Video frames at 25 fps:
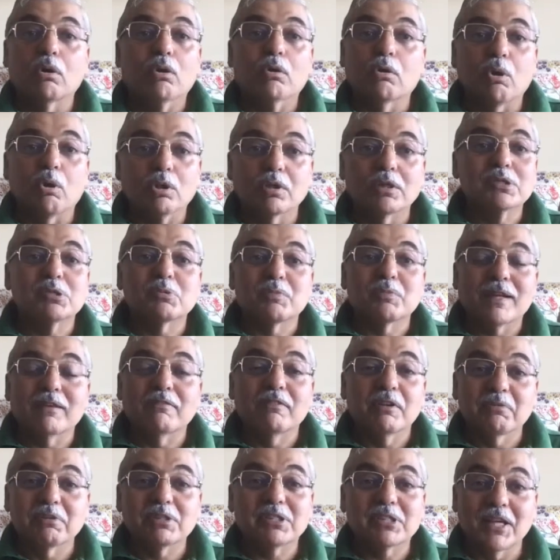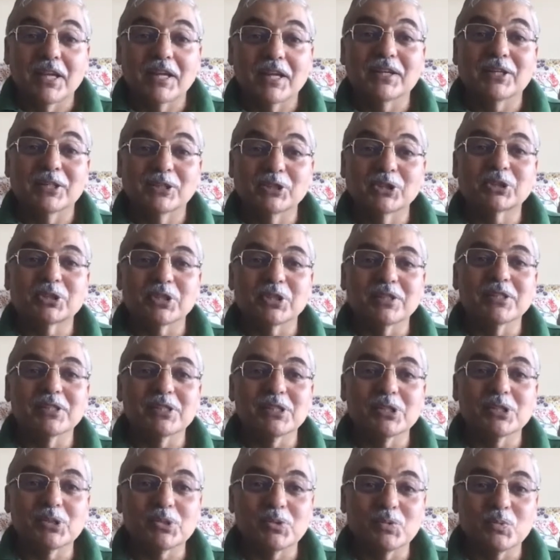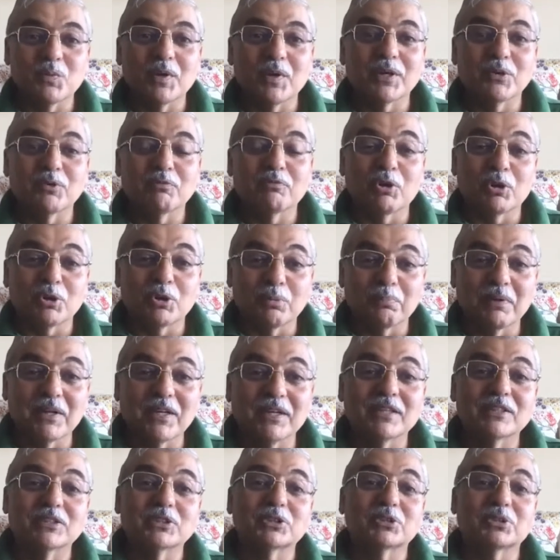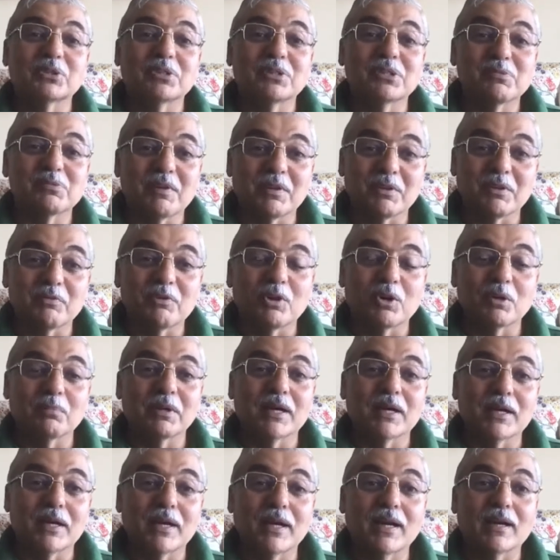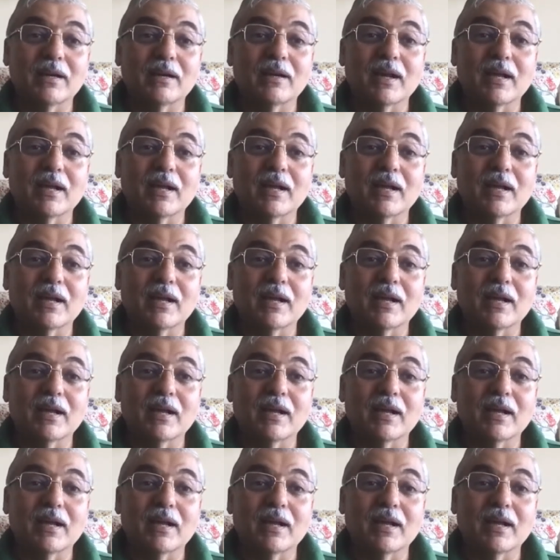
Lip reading: all this while we were saying digital is where you've got to be, digital is where you've got to be ahead.